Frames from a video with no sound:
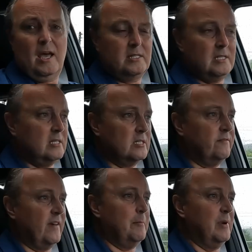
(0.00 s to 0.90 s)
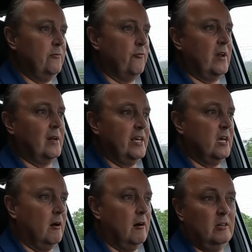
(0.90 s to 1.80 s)
as it is a family friendly
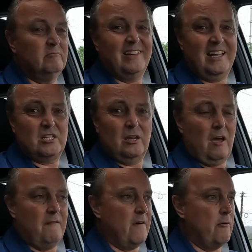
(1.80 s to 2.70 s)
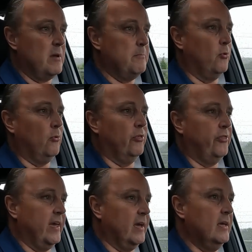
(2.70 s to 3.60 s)
car, that's a very important
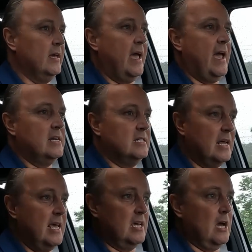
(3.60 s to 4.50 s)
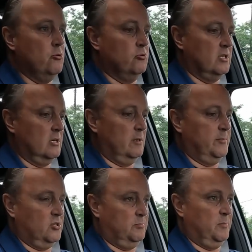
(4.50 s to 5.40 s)
thing. And it goes, and
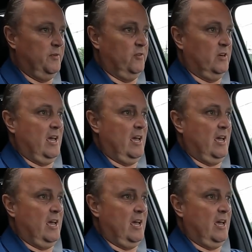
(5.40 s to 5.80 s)
let me just put my foot